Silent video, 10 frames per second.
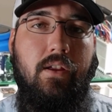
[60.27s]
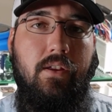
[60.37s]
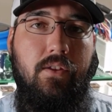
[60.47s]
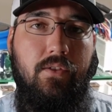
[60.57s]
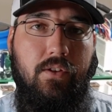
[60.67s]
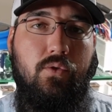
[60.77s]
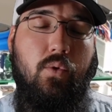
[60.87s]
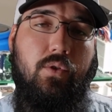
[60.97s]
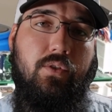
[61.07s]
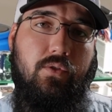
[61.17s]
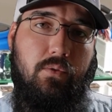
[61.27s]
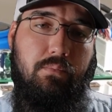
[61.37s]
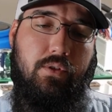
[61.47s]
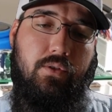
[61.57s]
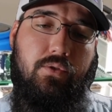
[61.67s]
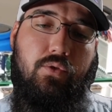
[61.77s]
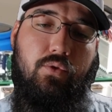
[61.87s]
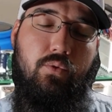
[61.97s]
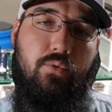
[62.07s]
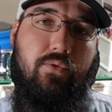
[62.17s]
These courses are built
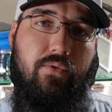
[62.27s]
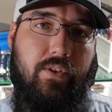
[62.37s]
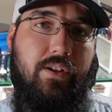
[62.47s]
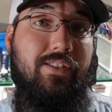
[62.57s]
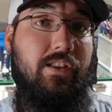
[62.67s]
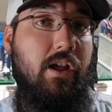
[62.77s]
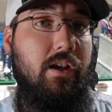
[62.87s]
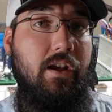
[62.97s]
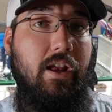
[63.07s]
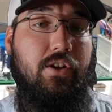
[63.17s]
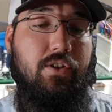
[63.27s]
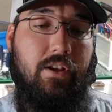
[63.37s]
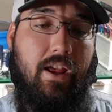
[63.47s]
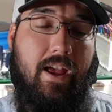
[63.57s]
to fix that and actually